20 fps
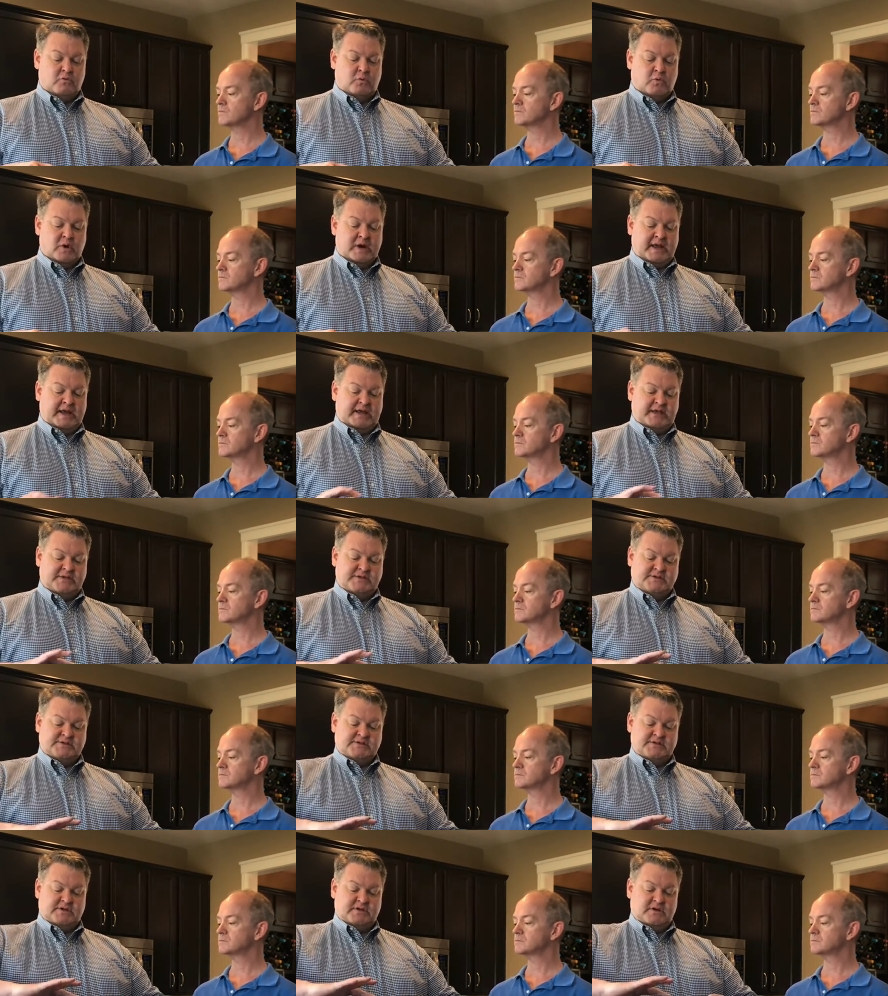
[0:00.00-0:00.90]

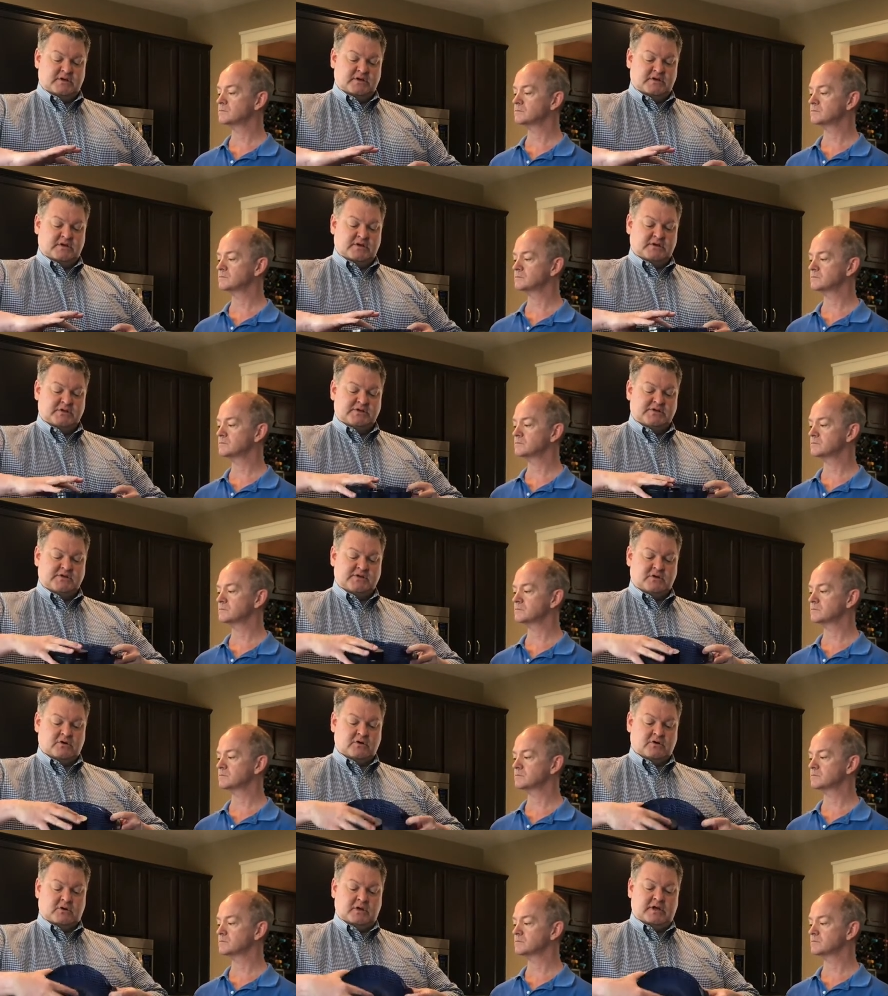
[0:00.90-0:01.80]
Speaker 1: raised
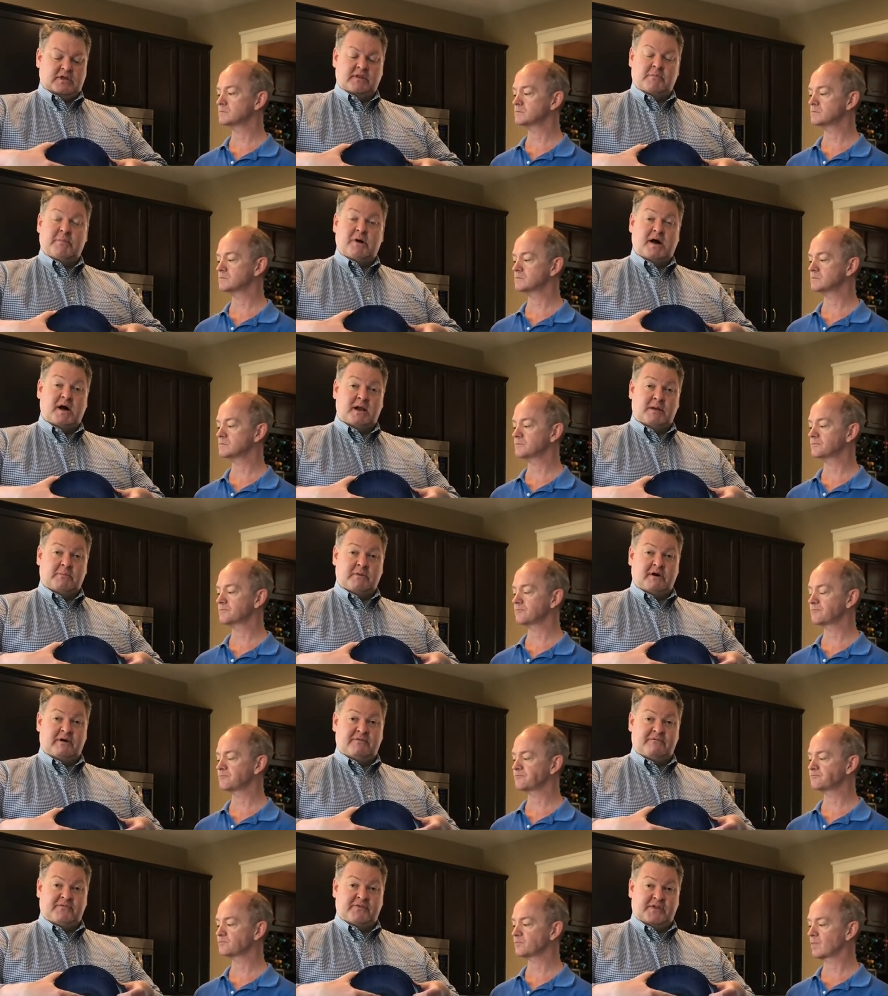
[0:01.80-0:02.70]
circle in the bottom
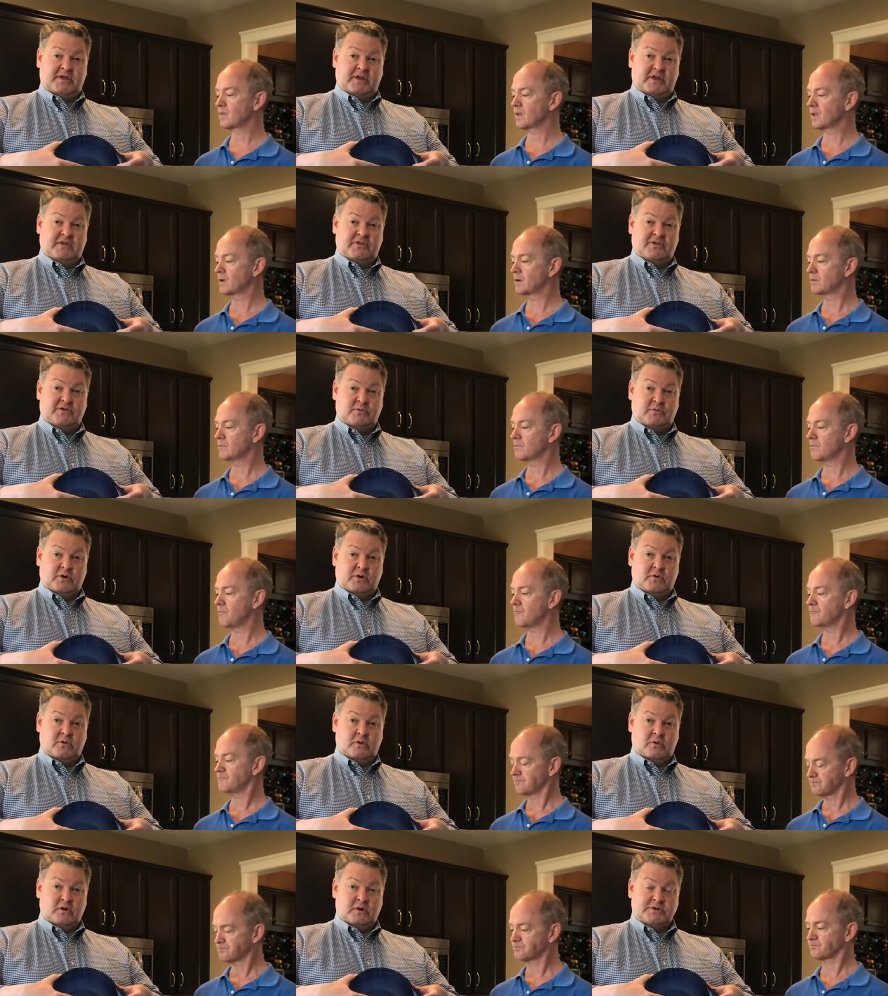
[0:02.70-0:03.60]
of the three
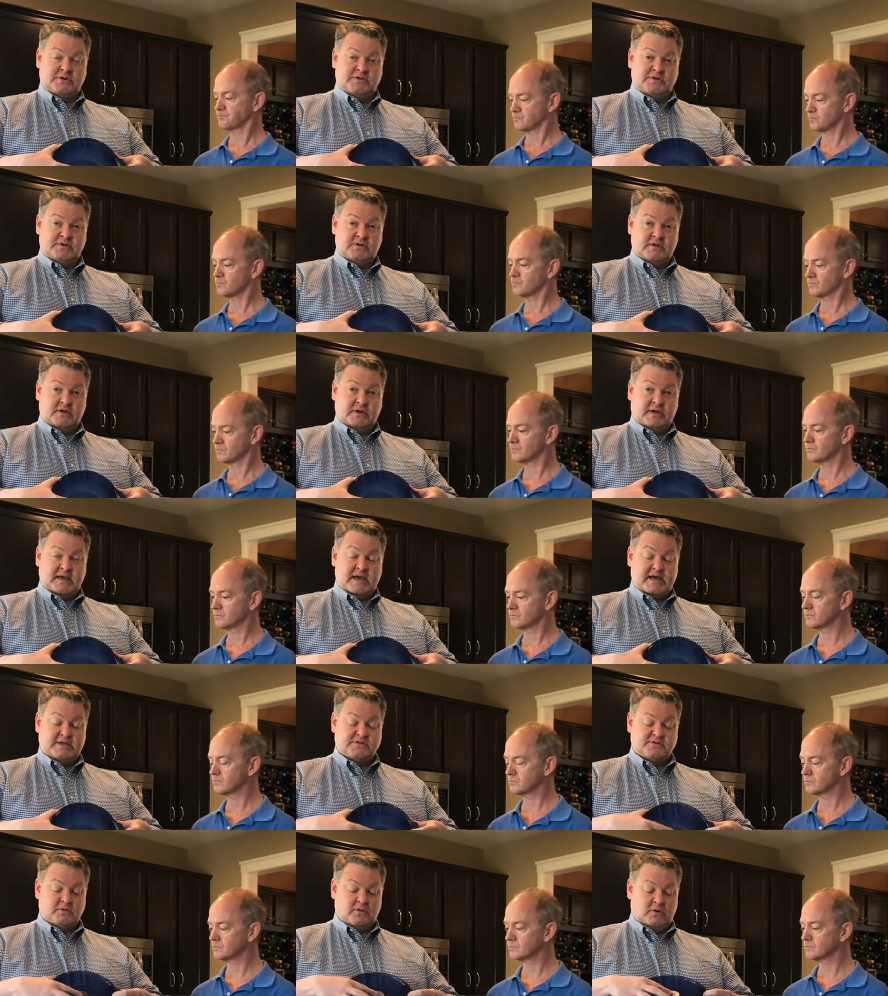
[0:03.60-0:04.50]
quart
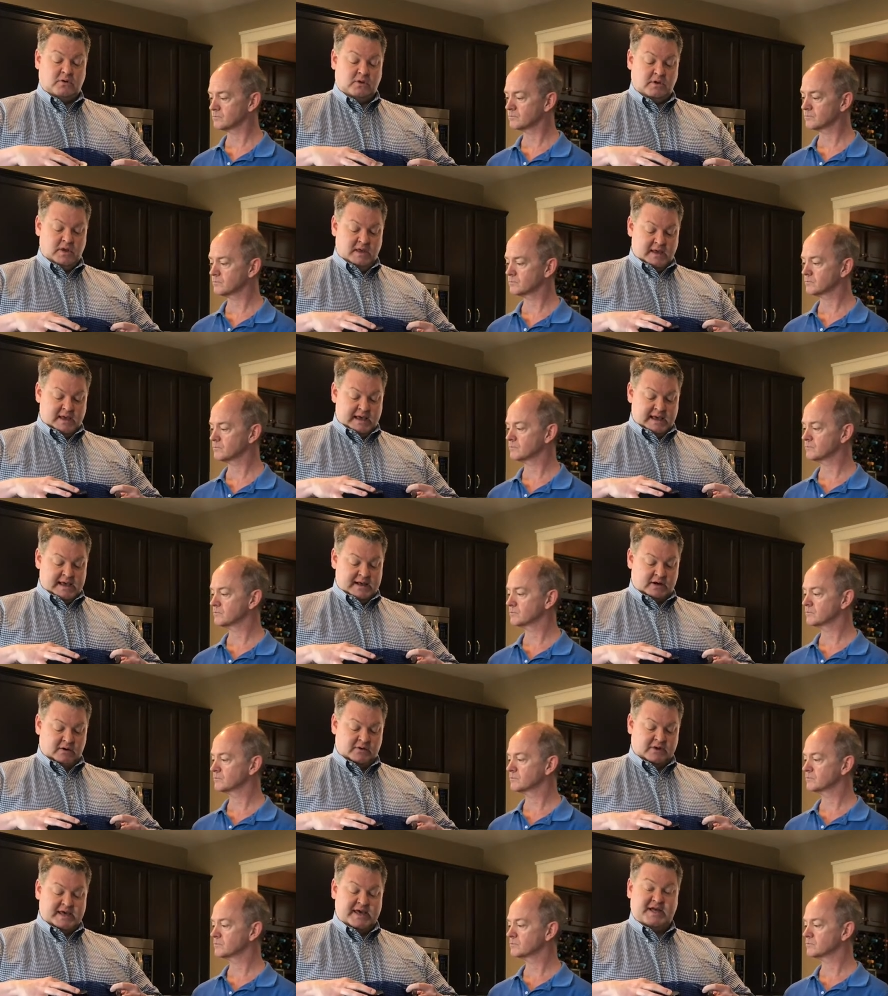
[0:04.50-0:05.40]
casserole and it'll
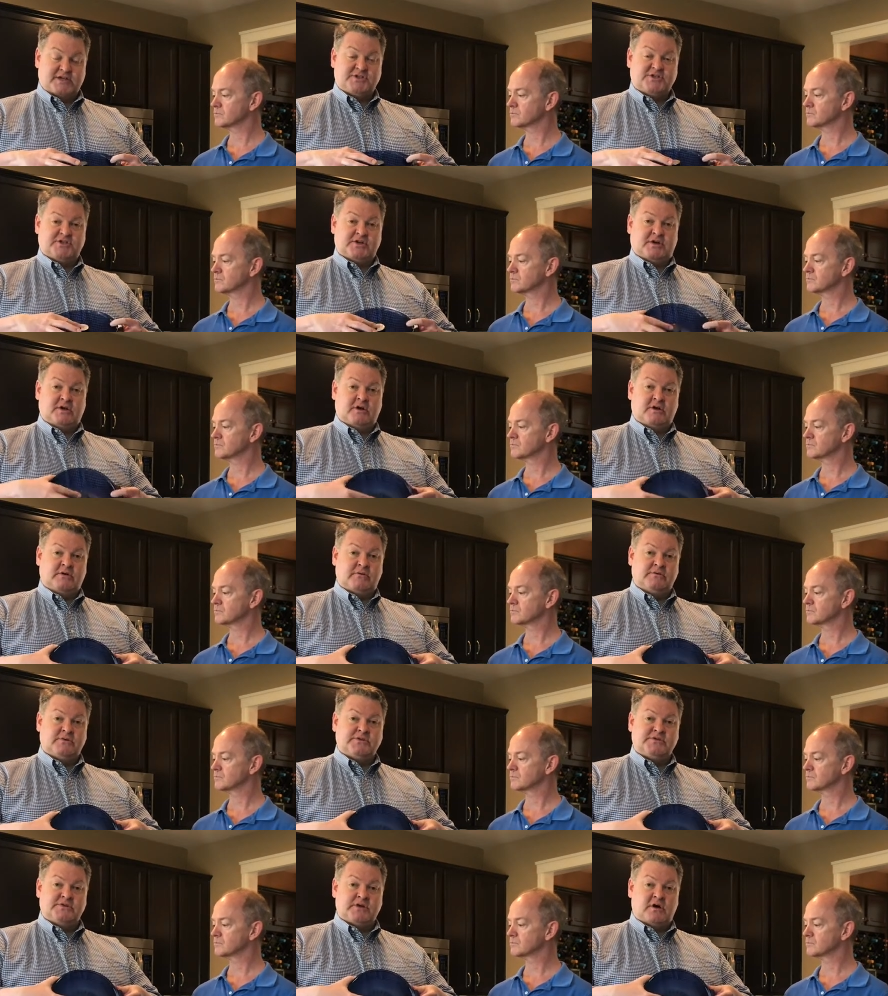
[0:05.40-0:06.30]
catch the cone.
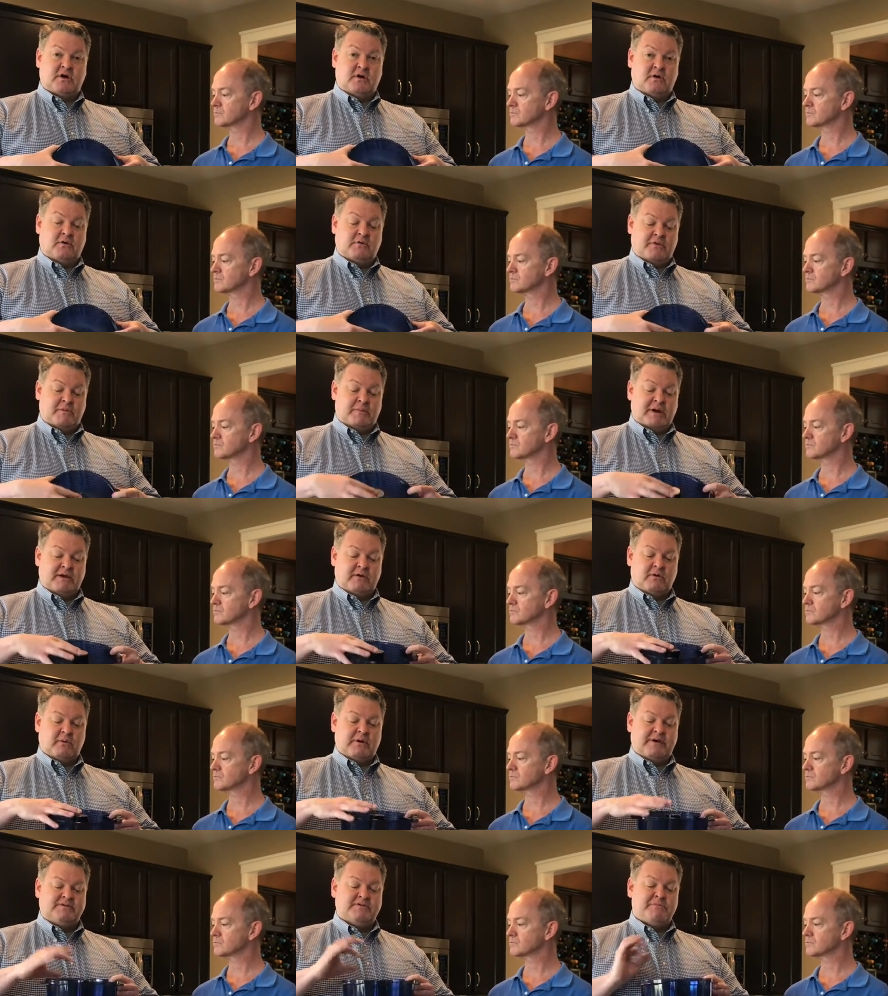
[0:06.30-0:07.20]
So the
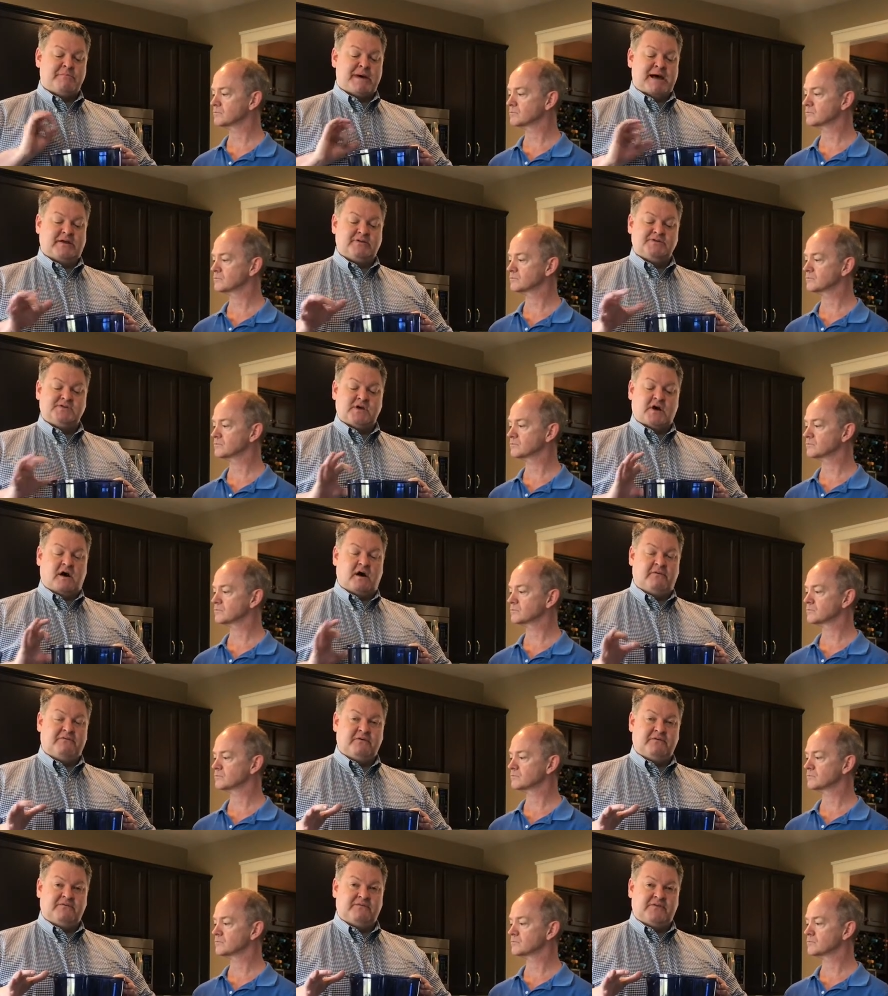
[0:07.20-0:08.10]
microwaves bounce off
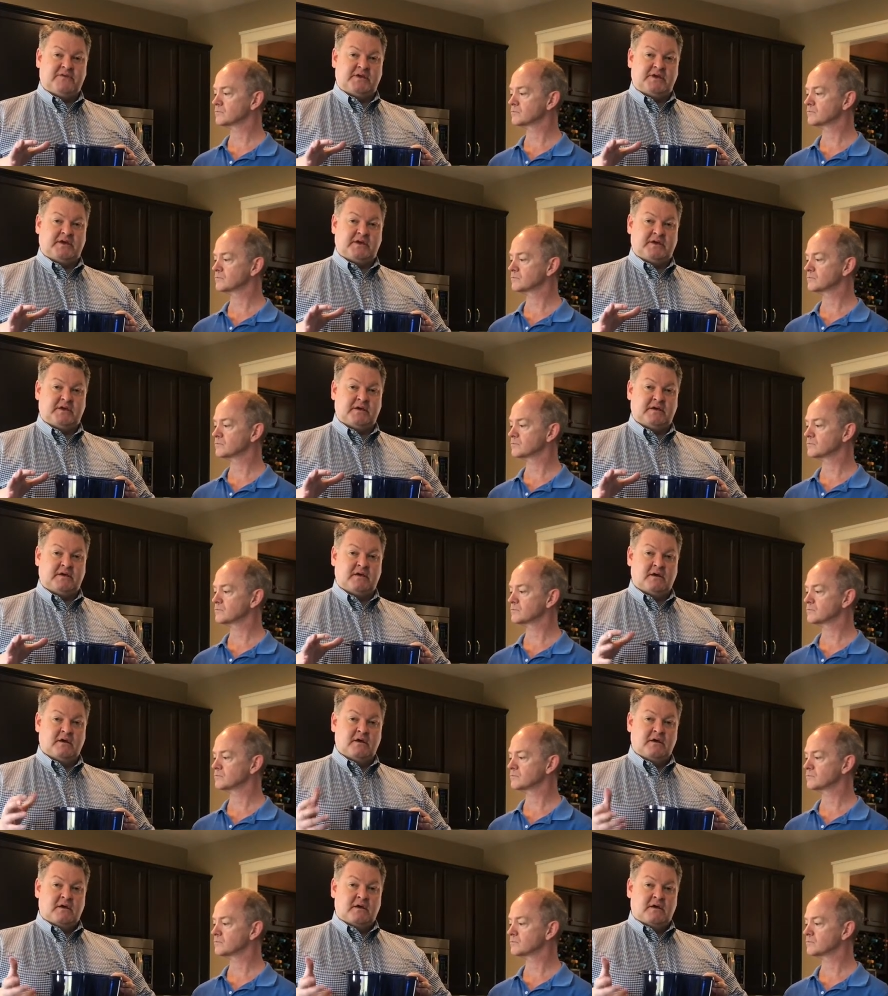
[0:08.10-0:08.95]
of the,